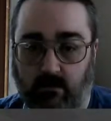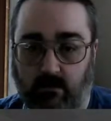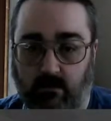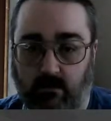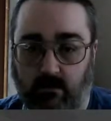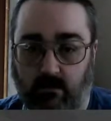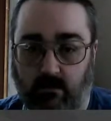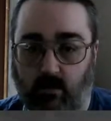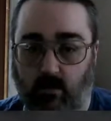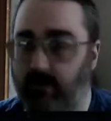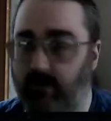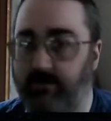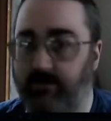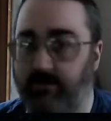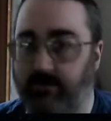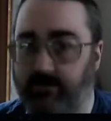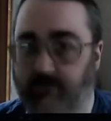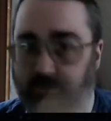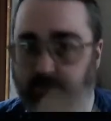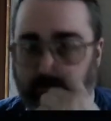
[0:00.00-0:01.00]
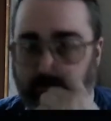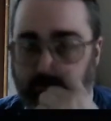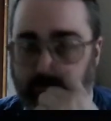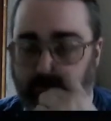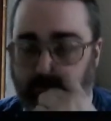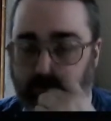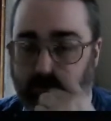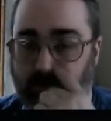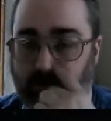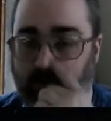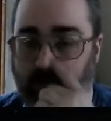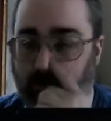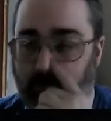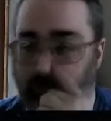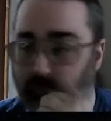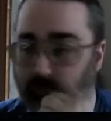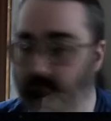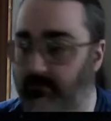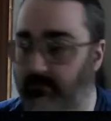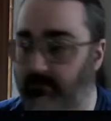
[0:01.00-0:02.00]
one of the things I did was I
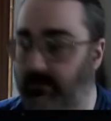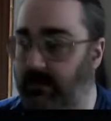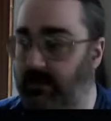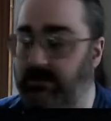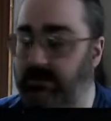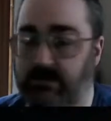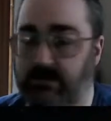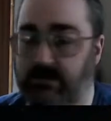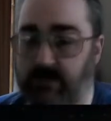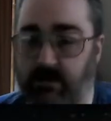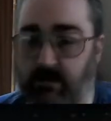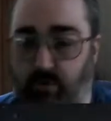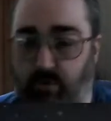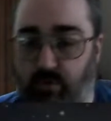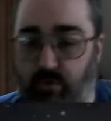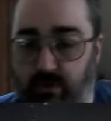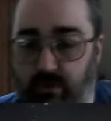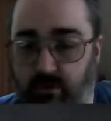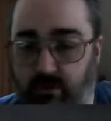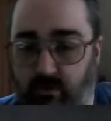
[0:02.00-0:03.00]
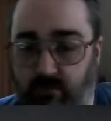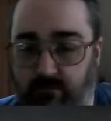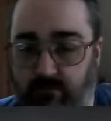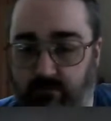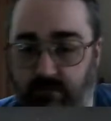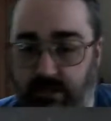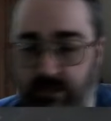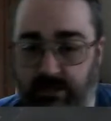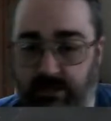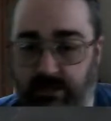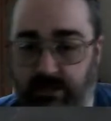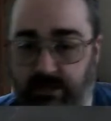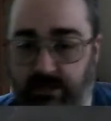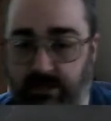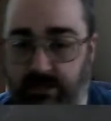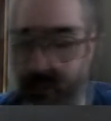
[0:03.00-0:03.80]
made a point of actually